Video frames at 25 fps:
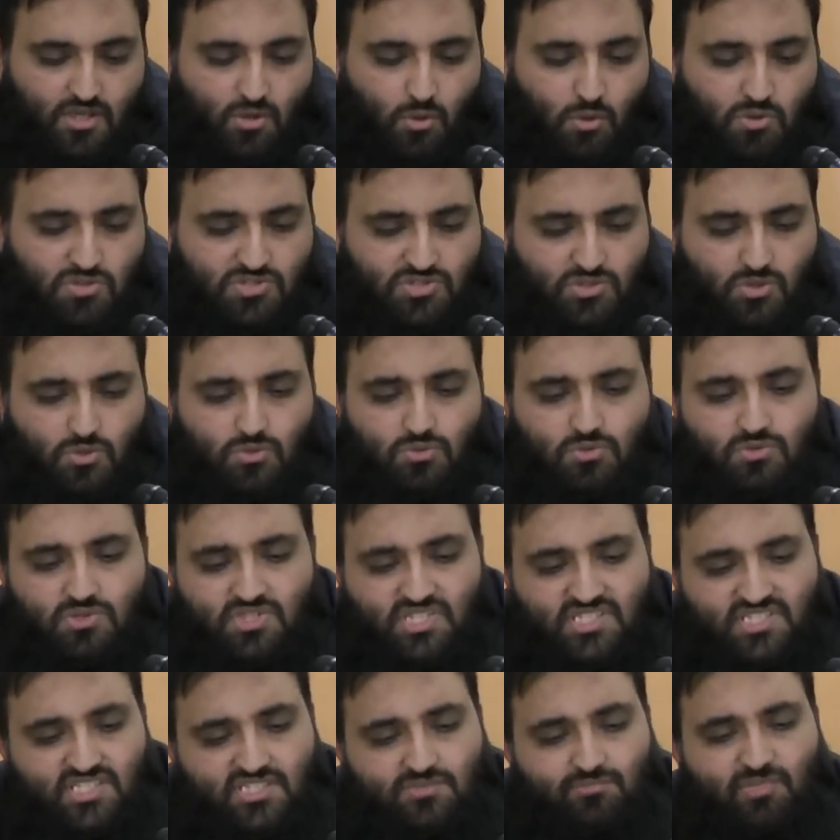Also,
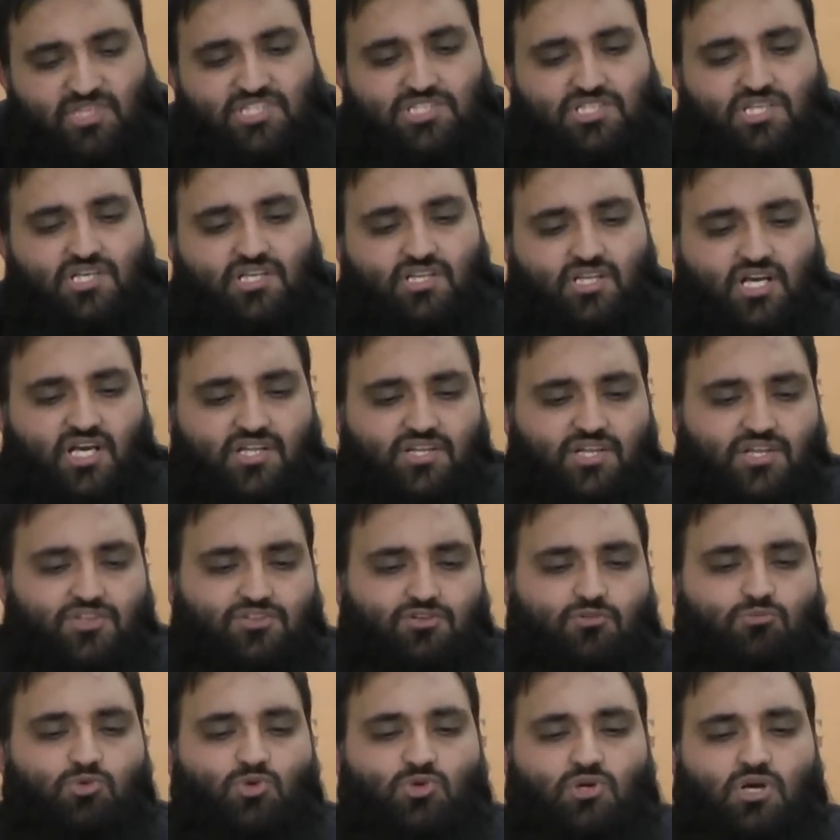this is mentioned in the
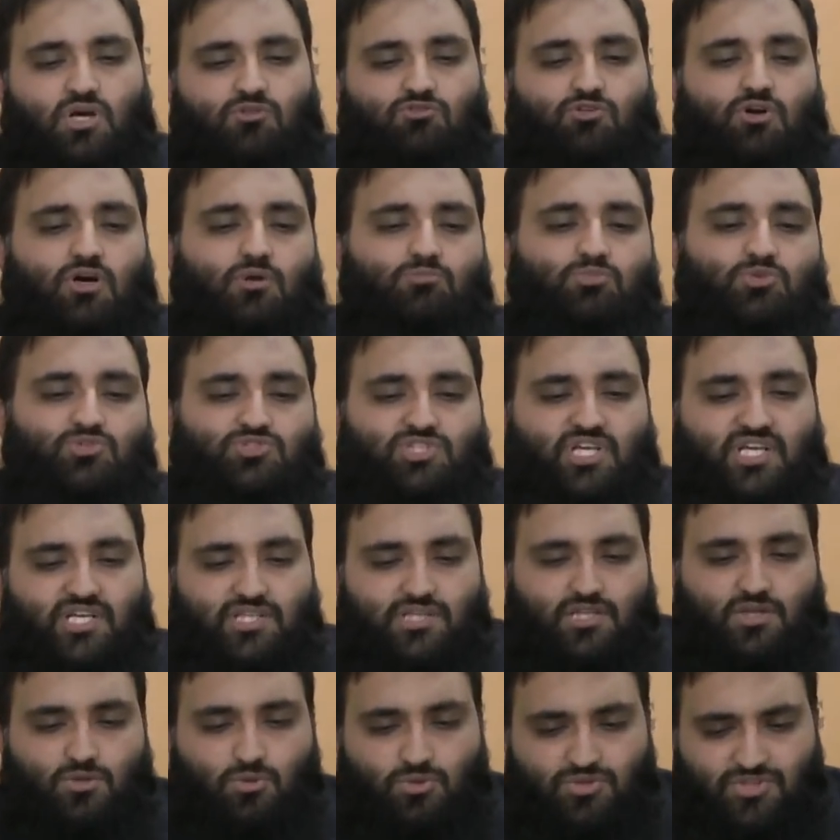hadith of Abu
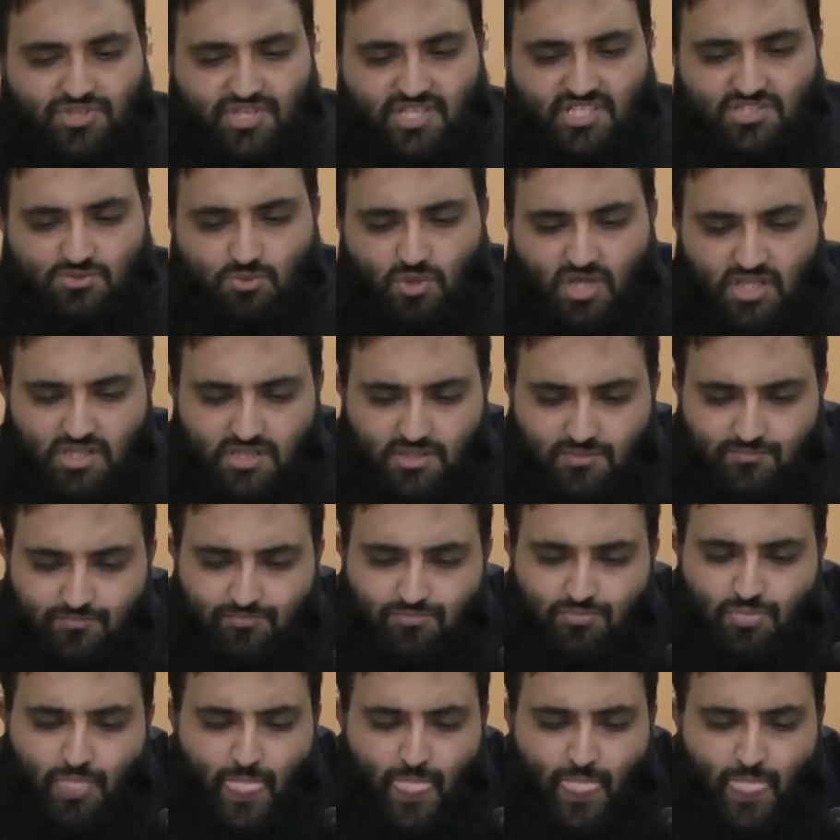Sa'id al-Khudri as well,